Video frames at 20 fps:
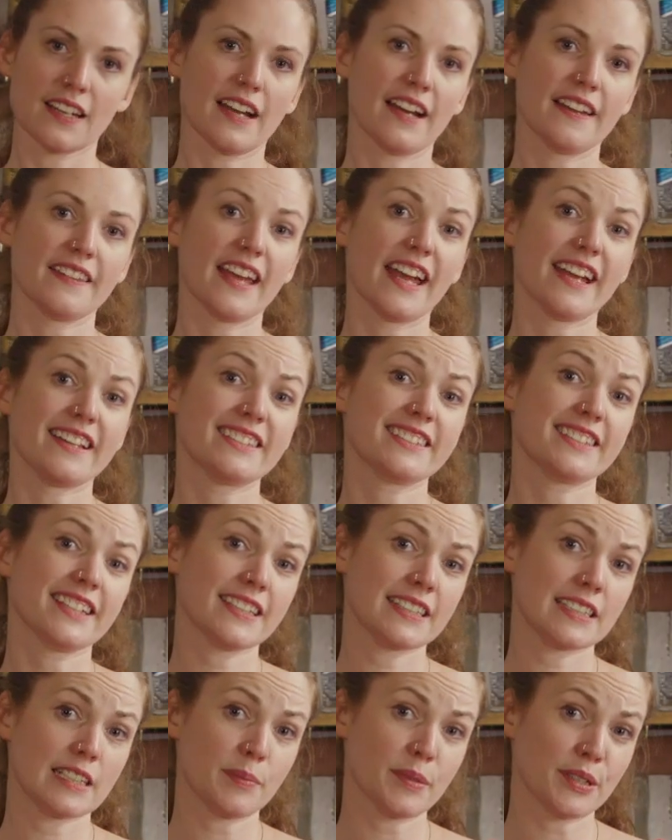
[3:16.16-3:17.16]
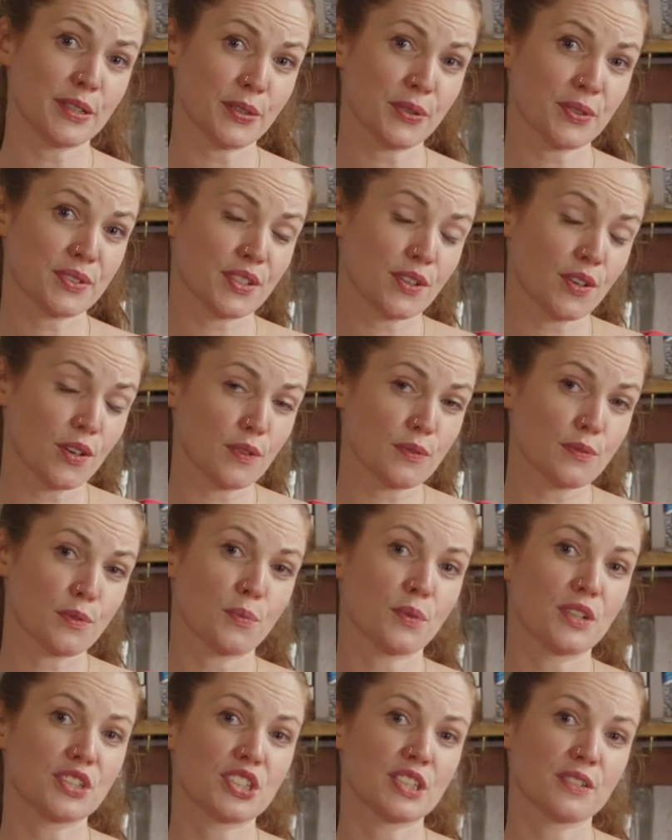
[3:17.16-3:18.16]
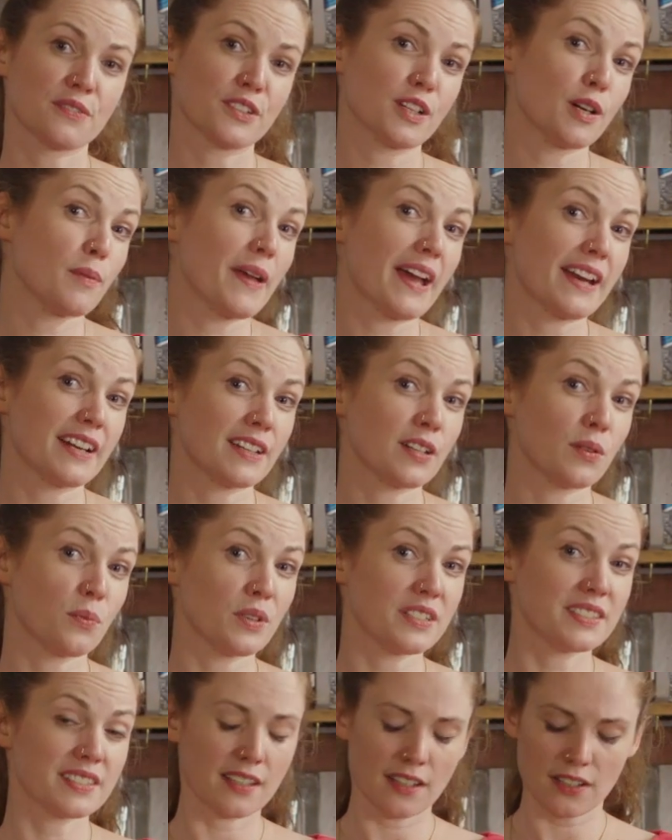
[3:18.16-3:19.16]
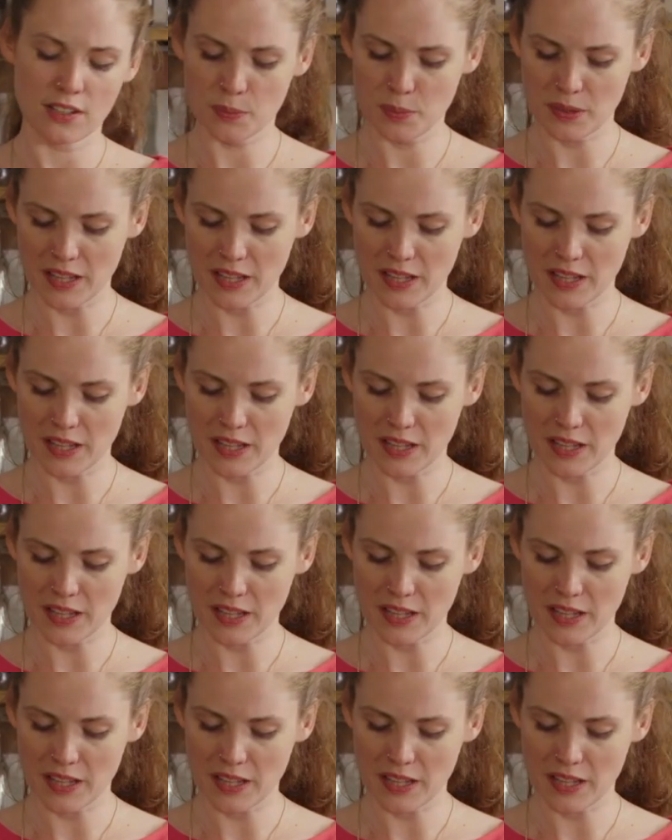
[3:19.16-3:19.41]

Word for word: And then sixty mils of whichever American whiskey you're